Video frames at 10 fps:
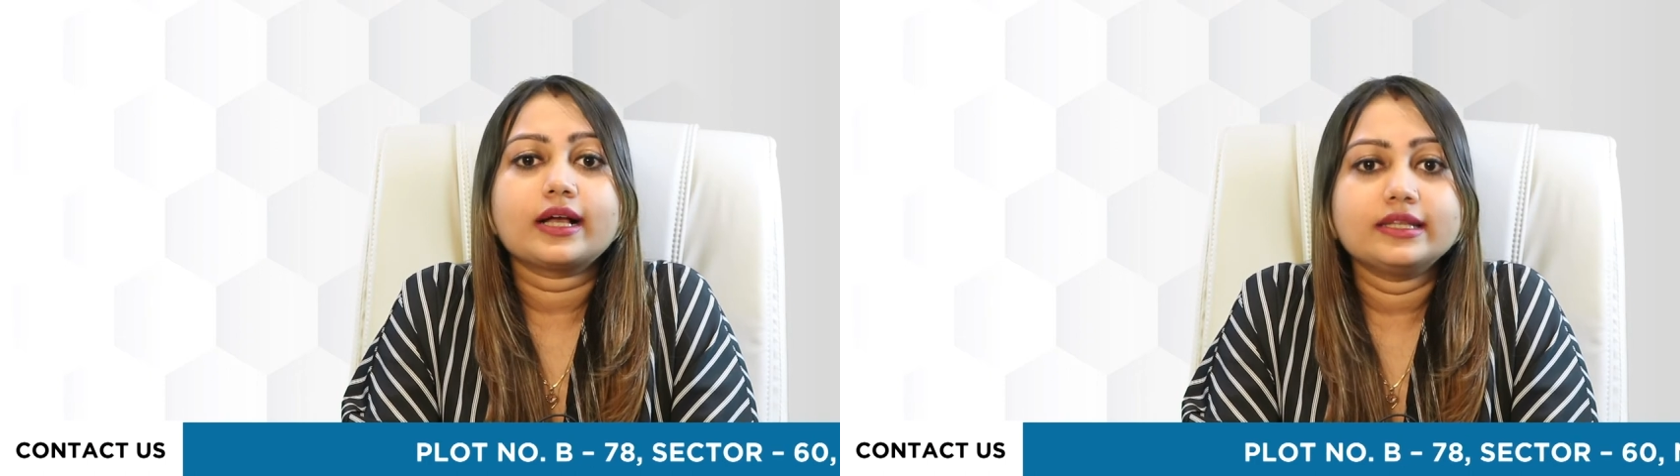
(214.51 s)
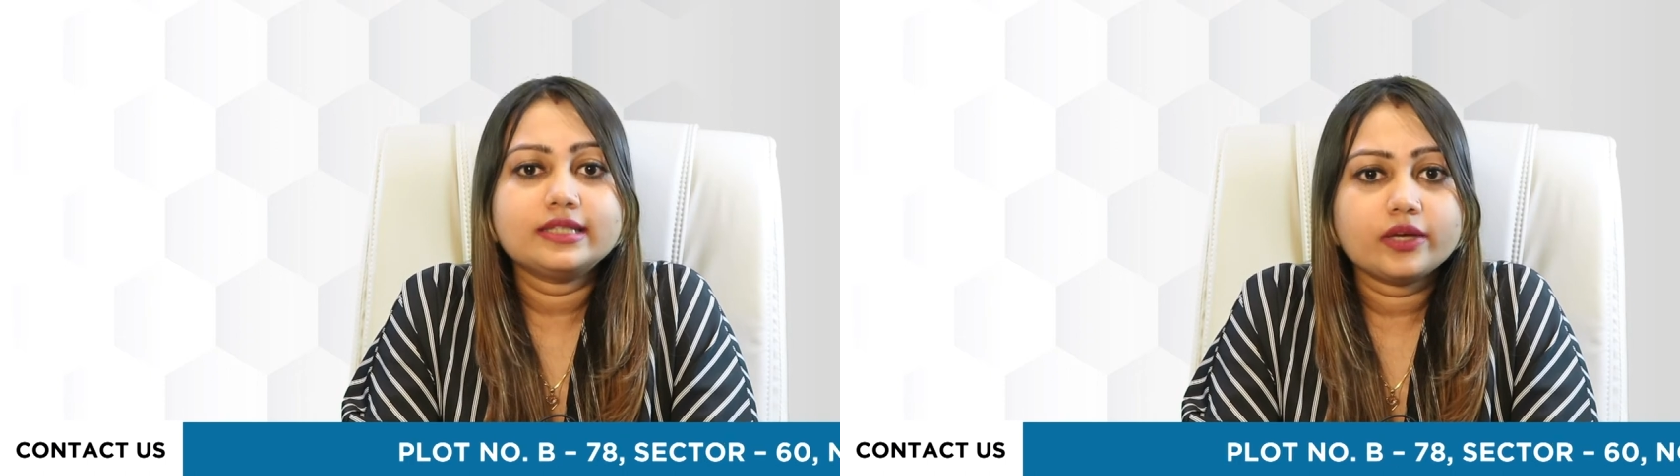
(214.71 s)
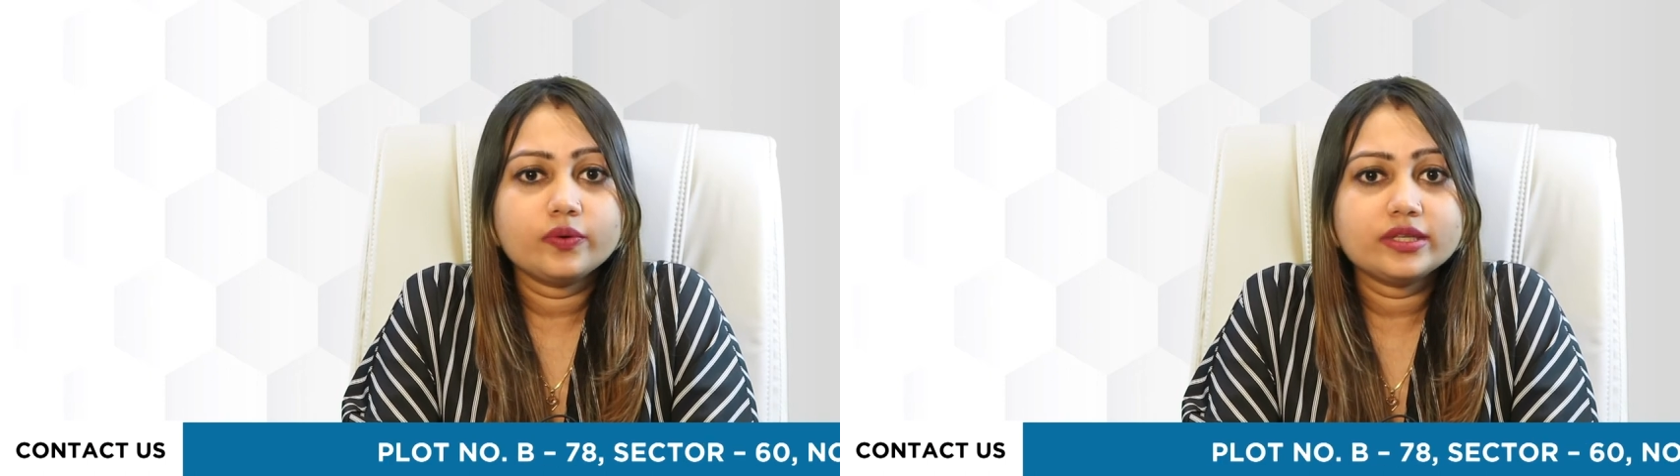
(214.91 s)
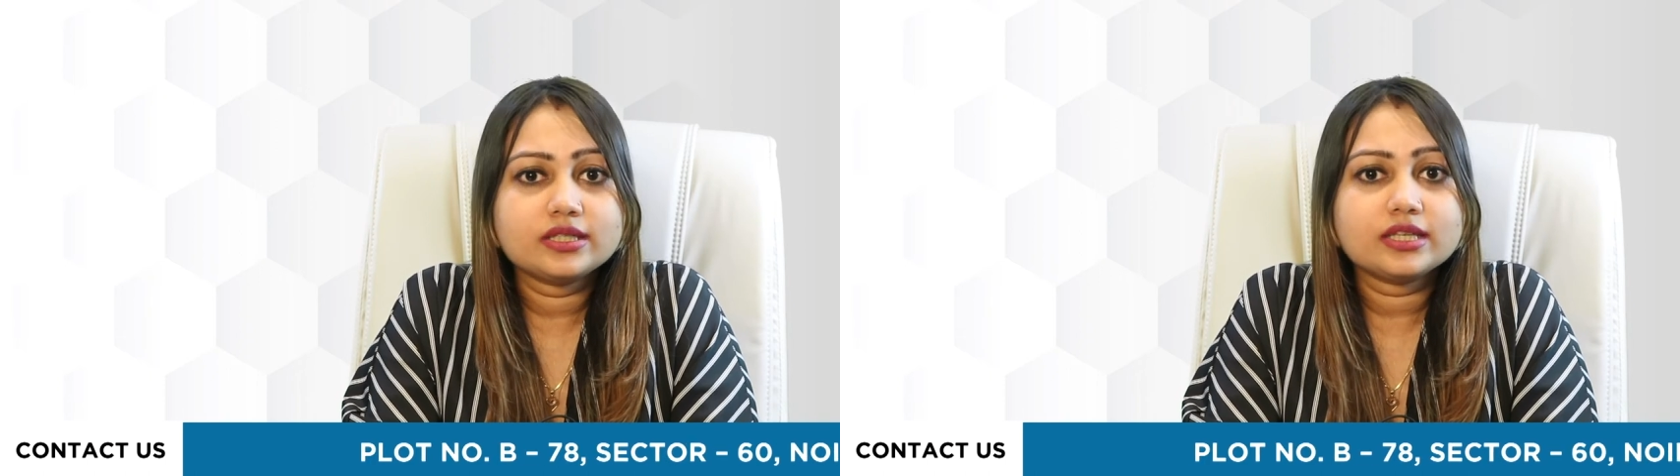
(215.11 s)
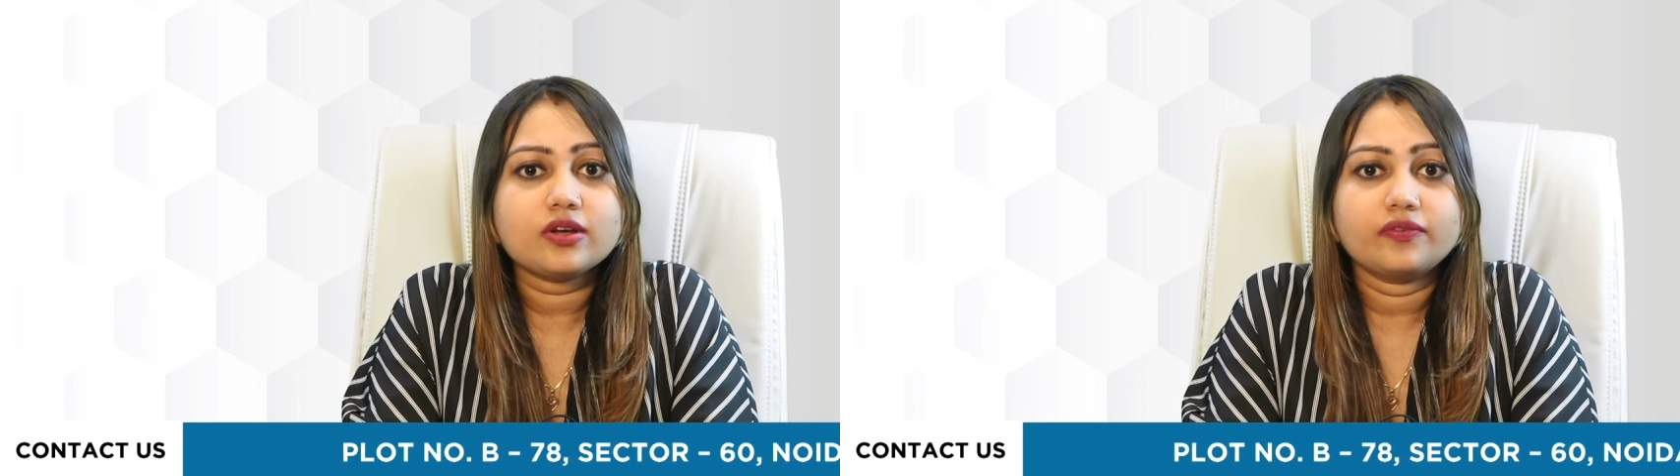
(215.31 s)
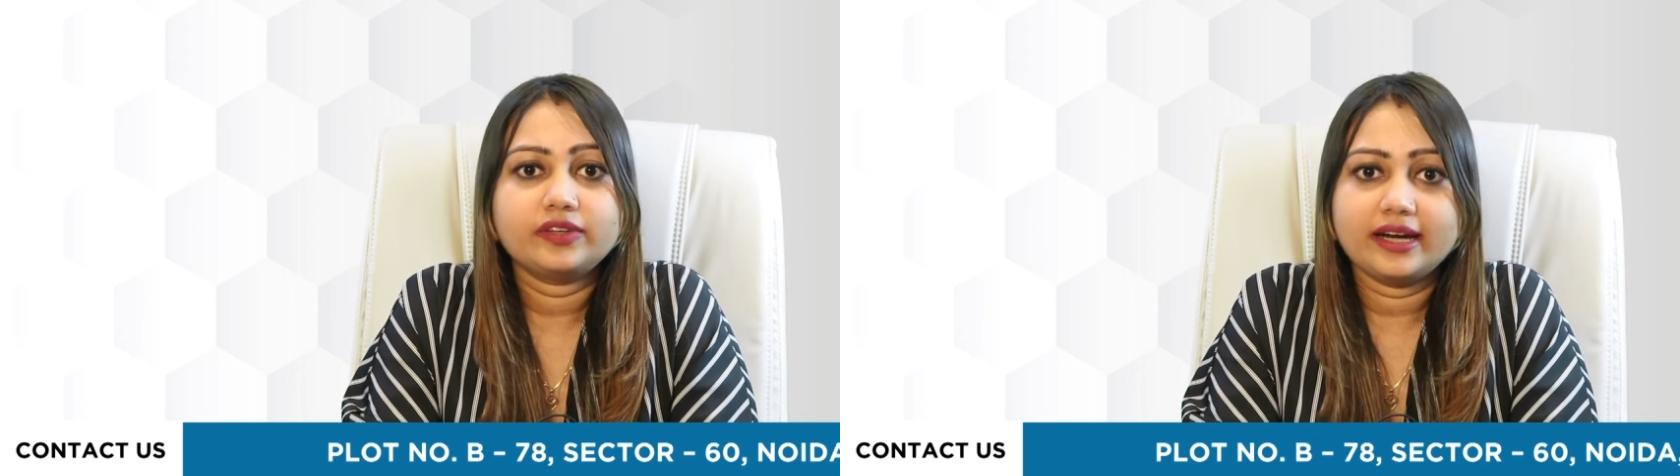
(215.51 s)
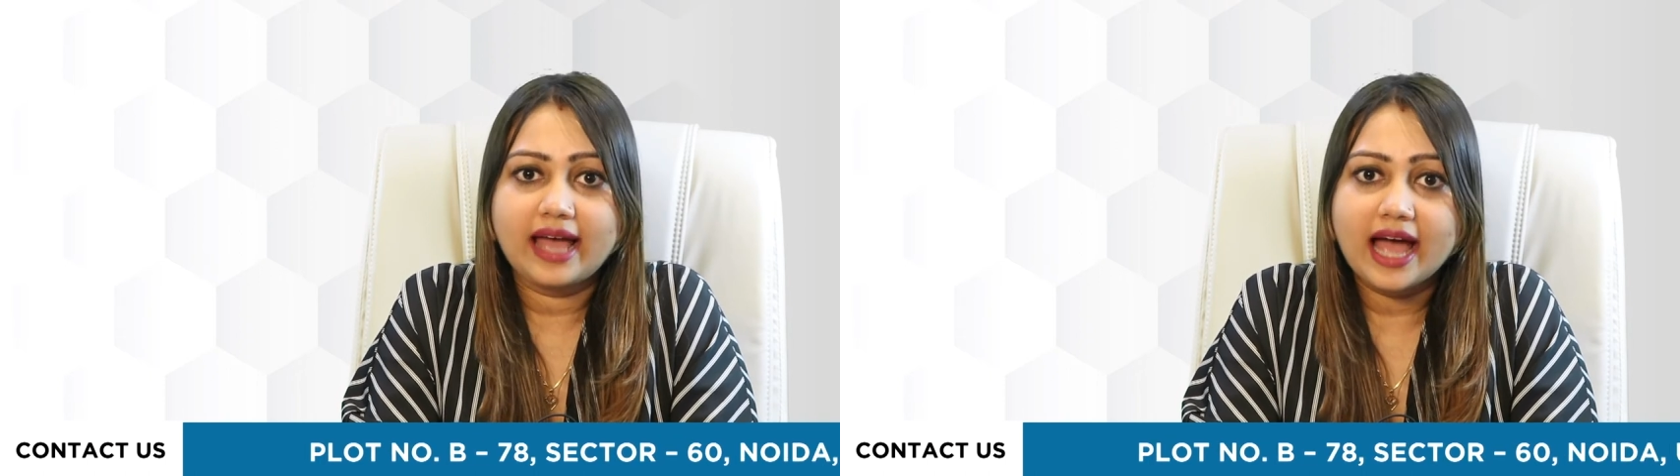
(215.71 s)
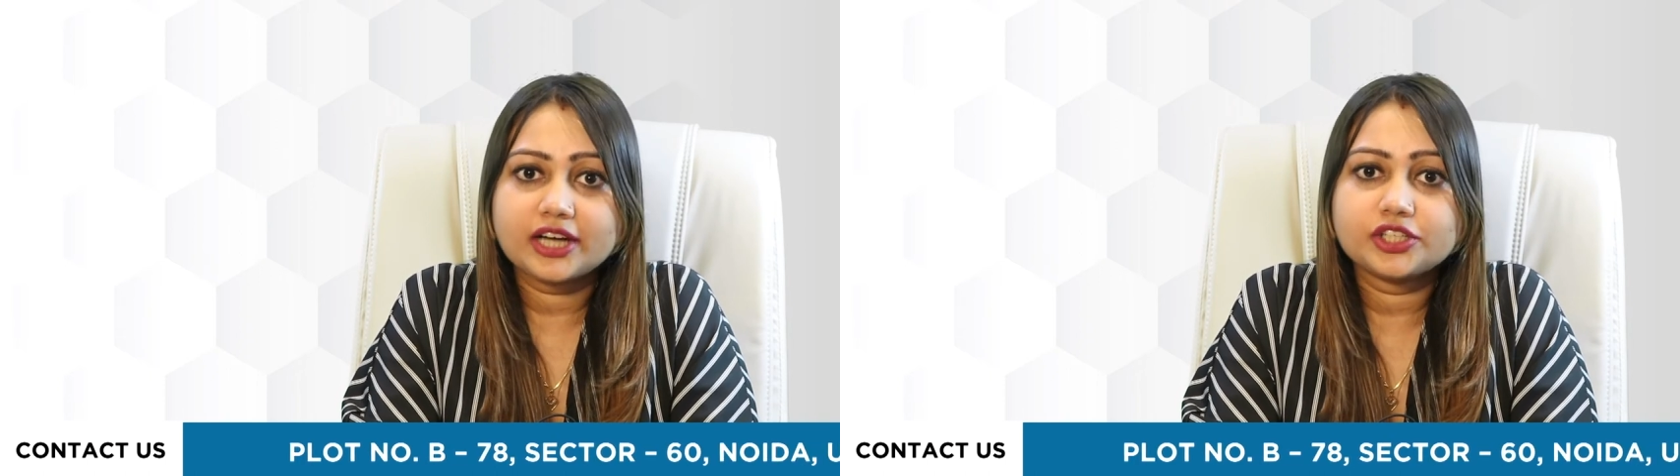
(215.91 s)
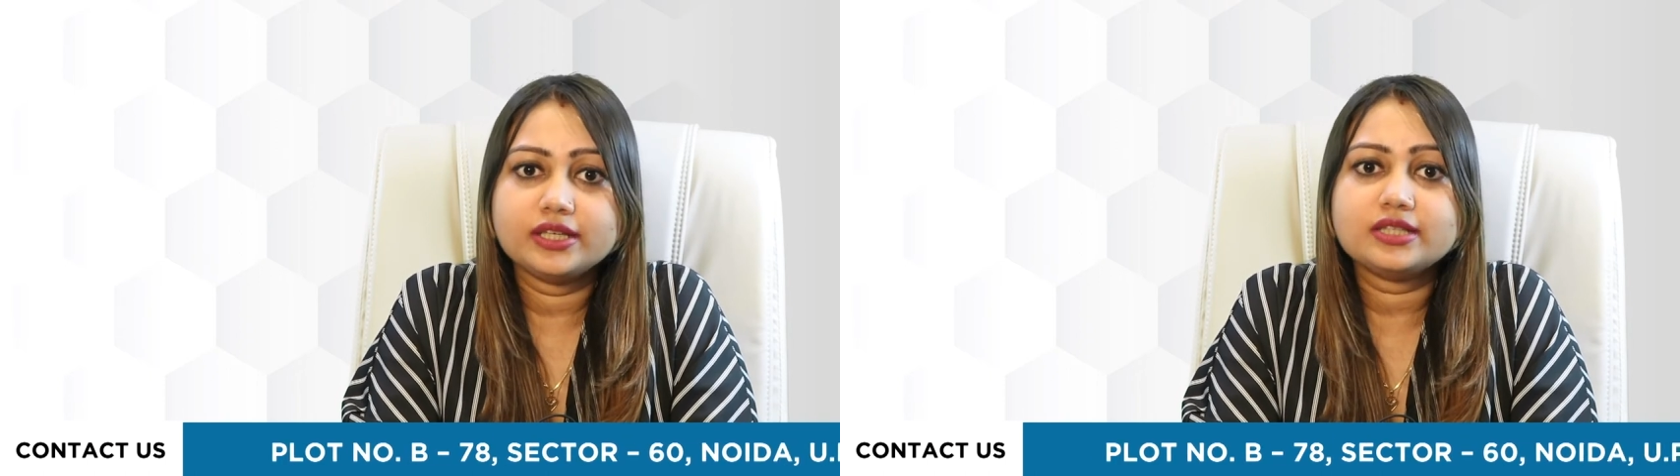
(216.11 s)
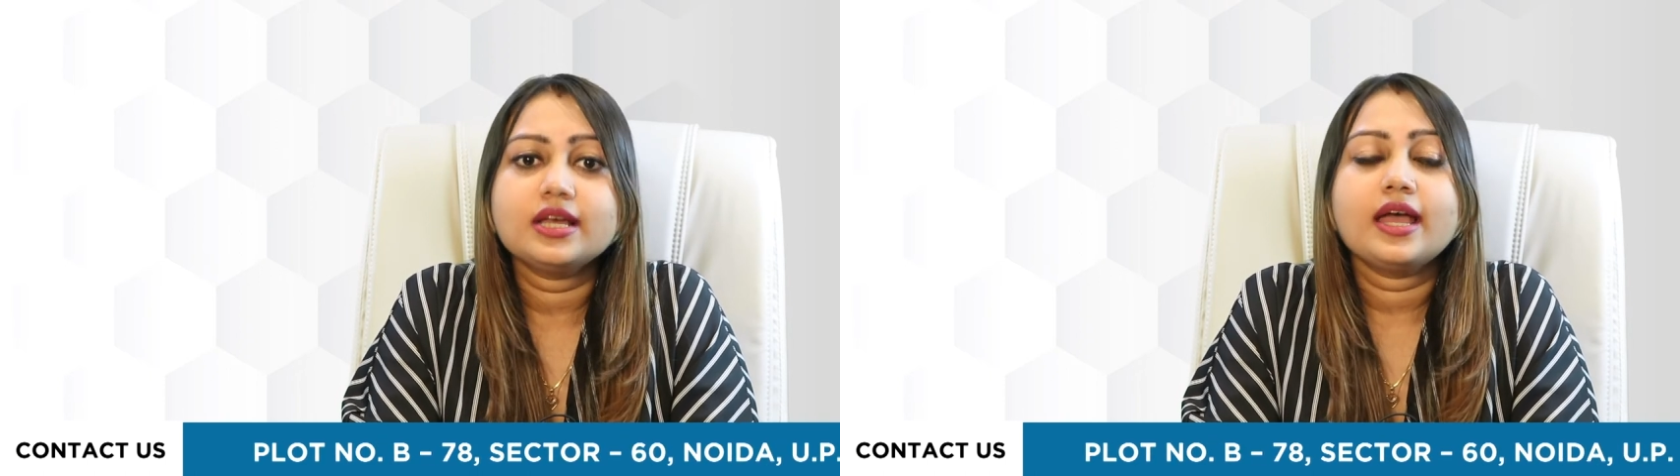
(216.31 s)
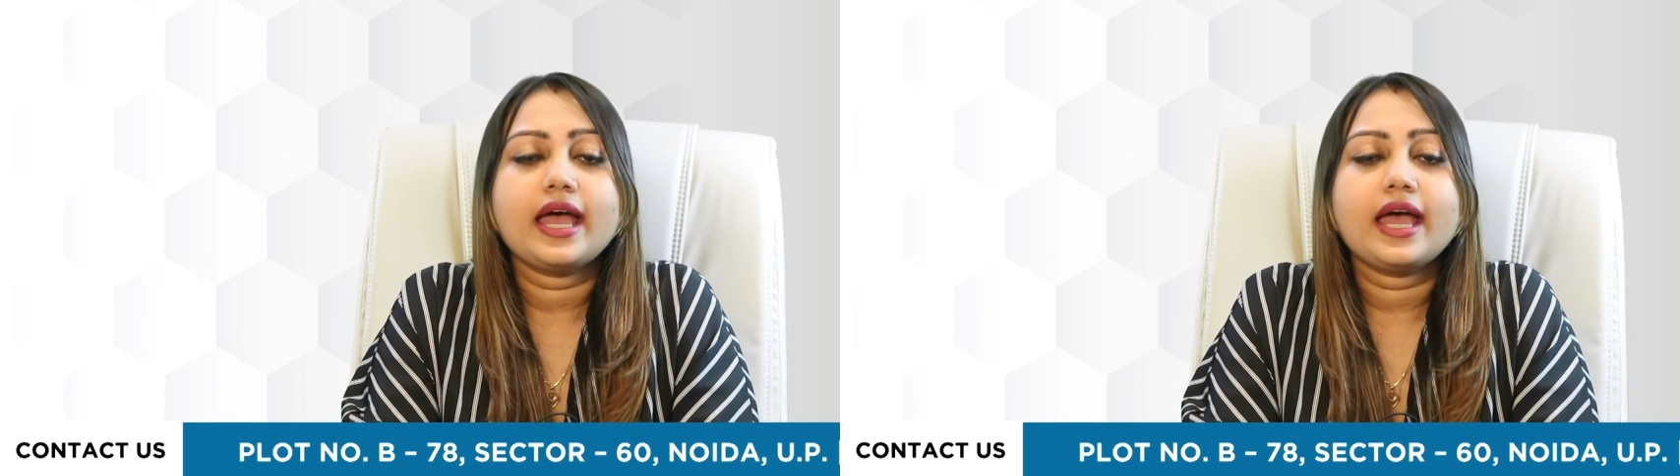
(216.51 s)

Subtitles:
consequences of their actions